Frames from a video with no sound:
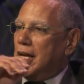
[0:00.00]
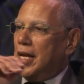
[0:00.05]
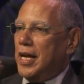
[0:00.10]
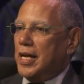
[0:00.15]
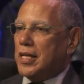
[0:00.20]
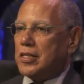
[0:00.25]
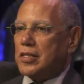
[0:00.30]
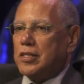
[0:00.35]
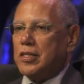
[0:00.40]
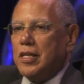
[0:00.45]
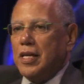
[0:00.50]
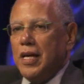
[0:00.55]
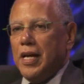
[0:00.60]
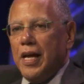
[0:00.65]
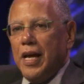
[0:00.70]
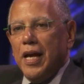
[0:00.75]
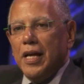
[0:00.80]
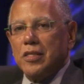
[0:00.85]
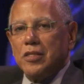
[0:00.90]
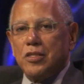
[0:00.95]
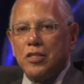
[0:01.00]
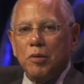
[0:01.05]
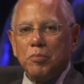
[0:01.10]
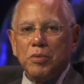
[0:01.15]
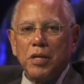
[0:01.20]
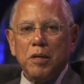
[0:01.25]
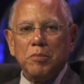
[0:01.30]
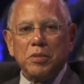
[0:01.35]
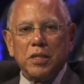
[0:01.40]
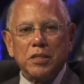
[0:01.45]
And, and
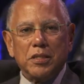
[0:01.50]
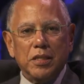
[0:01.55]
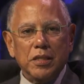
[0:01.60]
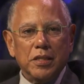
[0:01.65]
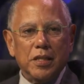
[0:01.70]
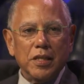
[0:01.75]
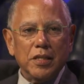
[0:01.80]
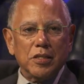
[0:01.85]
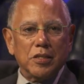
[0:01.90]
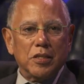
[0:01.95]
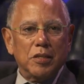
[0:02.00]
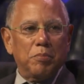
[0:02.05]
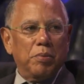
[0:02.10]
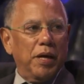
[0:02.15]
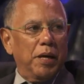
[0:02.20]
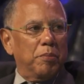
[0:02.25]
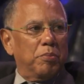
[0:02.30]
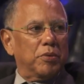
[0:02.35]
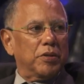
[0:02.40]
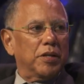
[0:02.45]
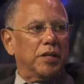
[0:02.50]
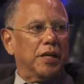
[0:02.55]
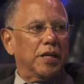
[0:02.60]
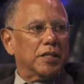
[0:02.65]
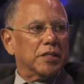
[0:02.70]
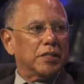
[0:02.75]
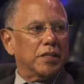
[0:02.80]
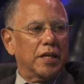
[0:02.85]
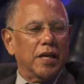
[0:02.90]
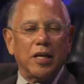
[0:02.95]
sometimes I see things in the paper the
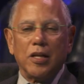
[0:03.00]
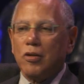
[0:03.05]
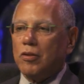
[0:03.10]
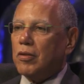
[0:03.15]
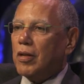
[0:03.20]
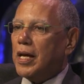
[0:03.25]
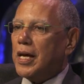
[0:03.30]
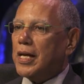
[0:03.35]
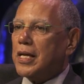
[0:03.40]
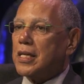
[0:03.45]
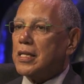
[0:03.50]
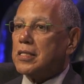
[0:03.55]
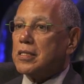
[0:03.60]
next day I don't like.